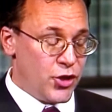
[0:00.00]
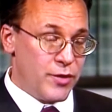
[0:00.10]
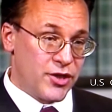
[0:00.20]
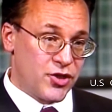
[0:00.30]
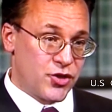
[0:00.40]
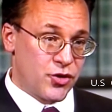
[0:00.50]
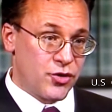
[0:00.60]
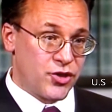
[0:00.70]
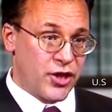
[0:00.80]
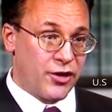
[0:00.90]
The US
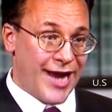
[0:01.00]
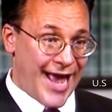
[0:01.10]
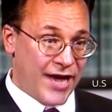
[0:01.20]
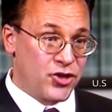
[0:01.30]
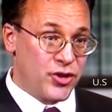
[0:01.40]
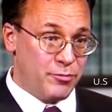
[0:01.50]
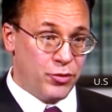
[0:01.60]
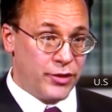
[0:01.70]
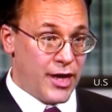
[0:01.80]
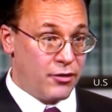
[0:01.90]
CERT Center actually
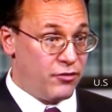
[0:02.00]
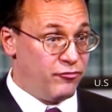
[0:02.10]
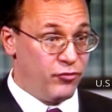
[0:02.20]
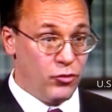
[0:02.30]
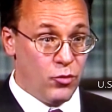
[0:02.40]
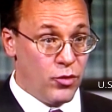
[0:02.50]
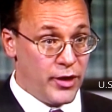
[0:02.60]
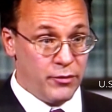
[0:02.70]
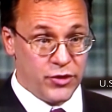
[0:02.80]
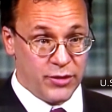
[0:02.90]
put out a full
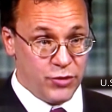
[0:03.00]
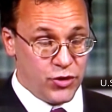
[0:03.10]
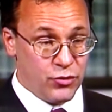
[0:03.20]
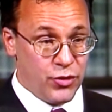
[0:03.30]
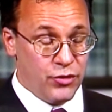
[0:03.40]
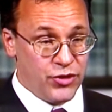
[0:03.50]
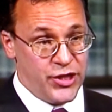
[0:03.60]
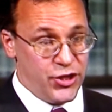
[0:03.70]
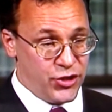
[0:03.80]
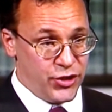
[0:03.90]
warning, which I'm sure your
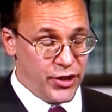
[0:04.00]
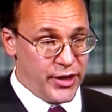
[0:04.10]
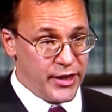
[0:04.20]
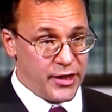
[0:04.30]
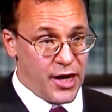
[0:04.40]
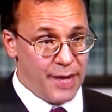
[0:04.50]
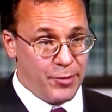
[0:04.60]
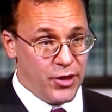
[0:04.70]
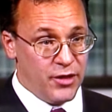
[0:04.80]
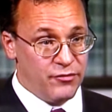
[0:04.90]
station can get a
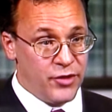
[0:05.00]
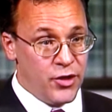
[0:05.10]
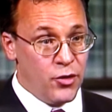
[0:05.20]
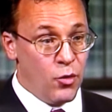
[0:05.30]
copy of,